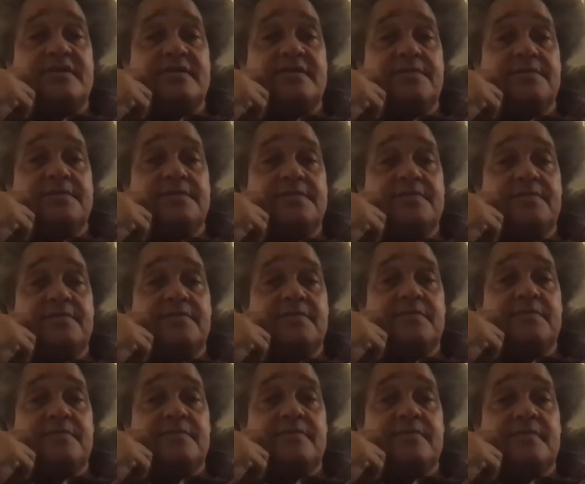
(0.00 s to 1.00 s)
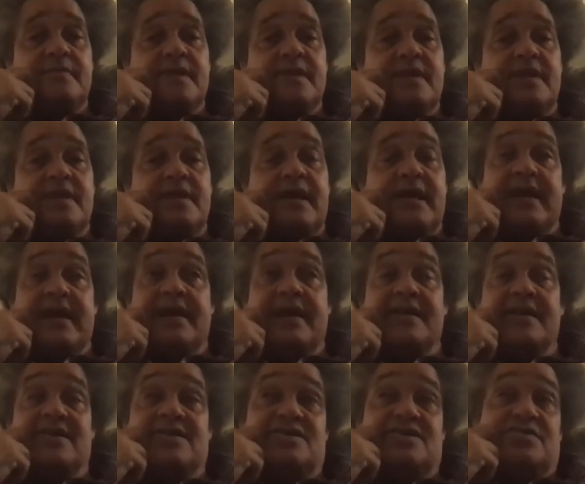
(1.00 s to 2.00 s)
But we tend to
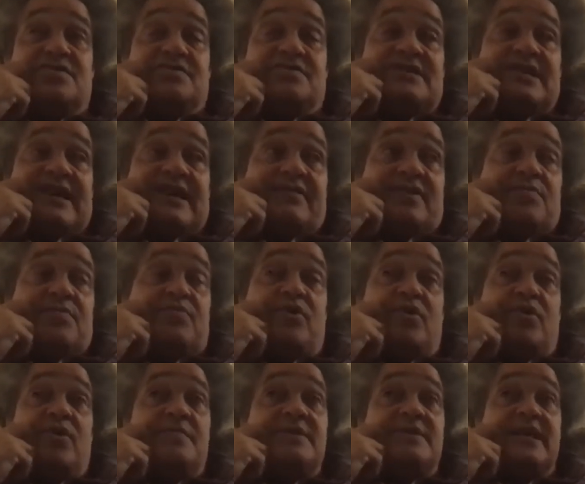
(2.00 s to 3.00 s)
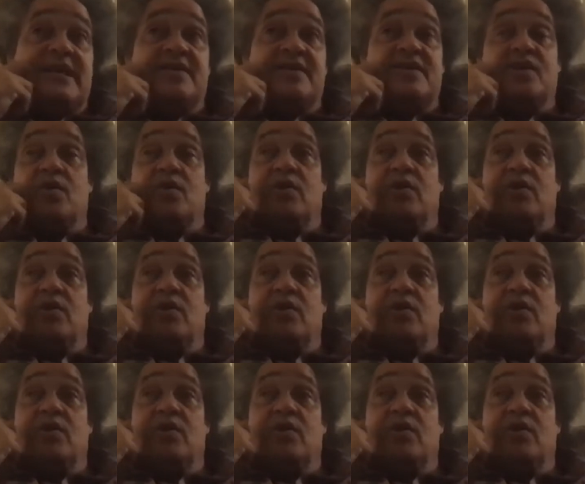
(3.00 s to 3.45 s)
get a lot of student leaders,